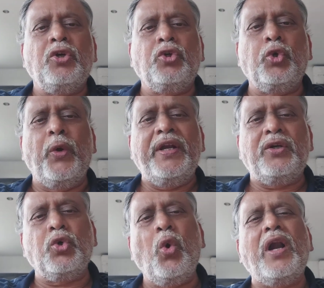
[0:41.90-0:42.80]

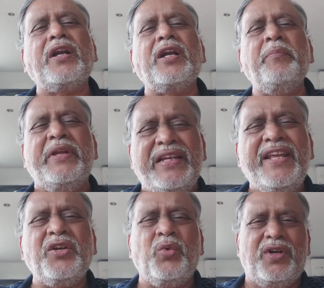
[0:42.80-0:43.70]
200
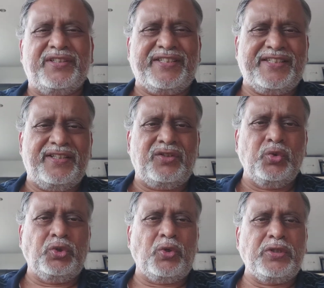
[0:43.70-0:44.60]
million words.
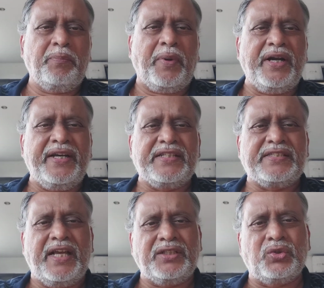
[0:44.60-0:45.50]
2,000 Panini's
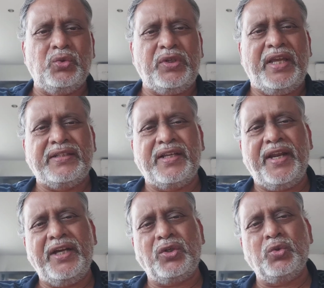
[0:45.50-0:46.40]
Dhatu can
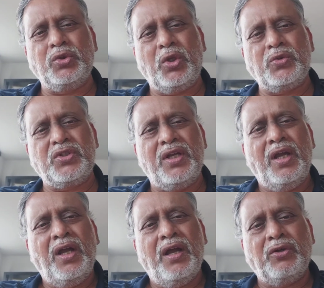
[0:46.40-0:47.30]
create
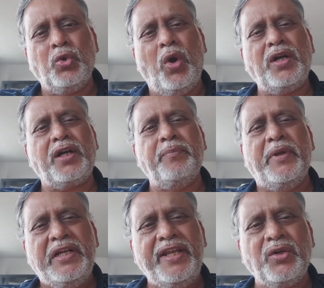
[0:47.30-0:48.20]
200
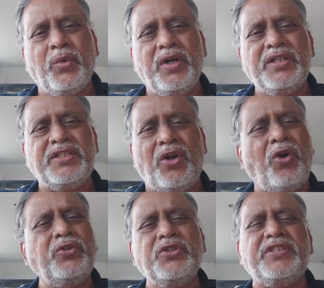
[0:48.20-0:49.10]
million words.
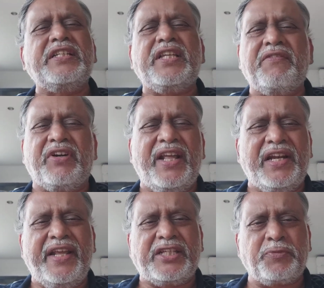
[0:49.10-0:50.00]
All those things I
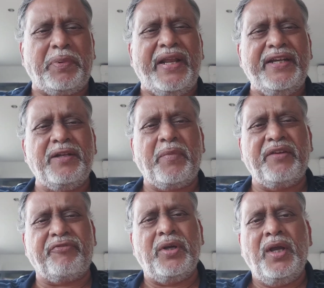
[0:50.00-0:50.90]
clearly explained in
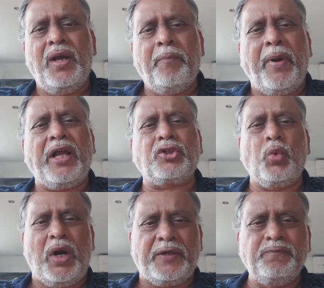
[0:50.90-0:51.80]
my part
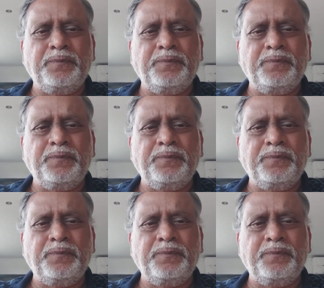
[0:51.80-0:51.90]
1.